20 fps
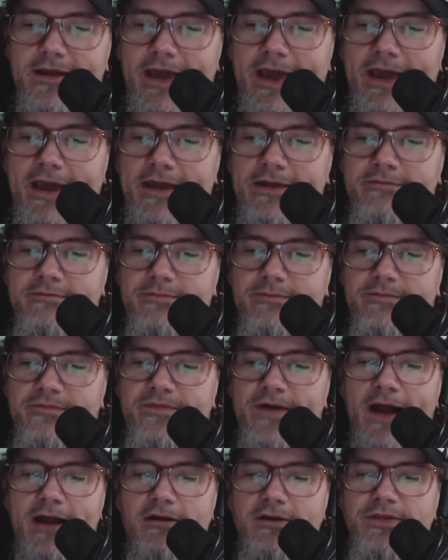And
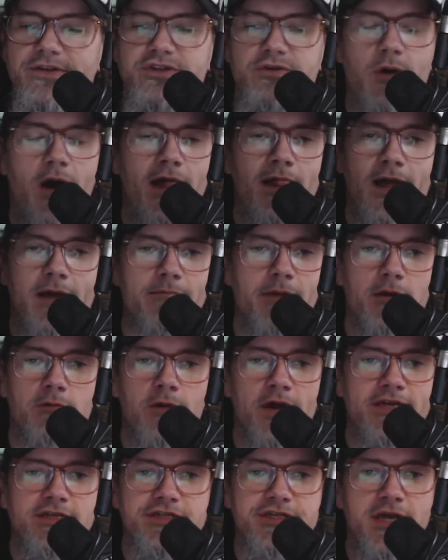Fire in the Twilight by
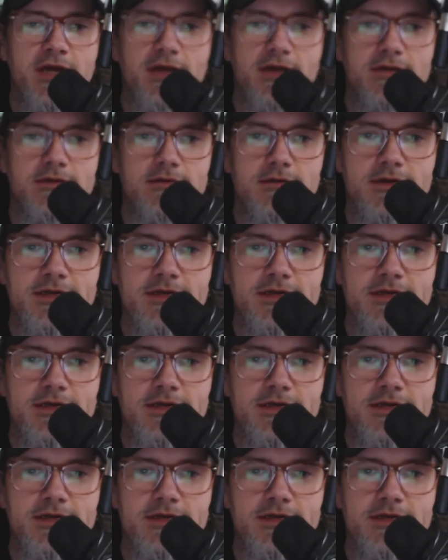Wang Chung